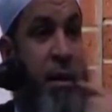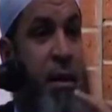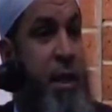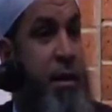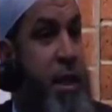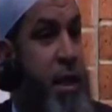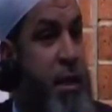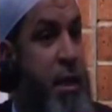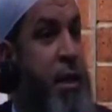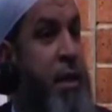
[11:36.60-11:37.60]
He got
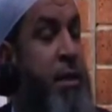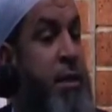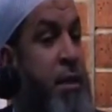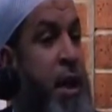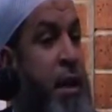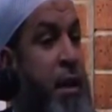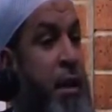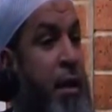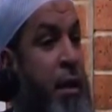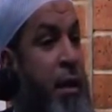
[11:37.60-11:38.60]
sick and he's dying.
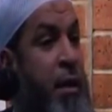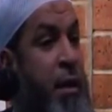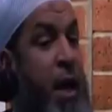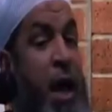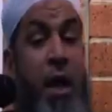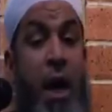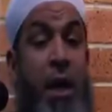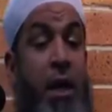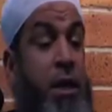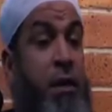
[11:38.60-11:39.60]
Again,
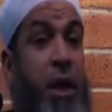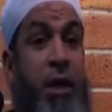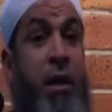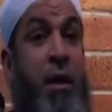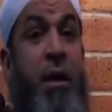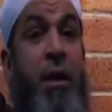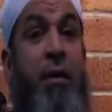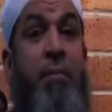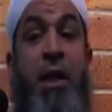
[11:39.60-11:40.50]
he said what?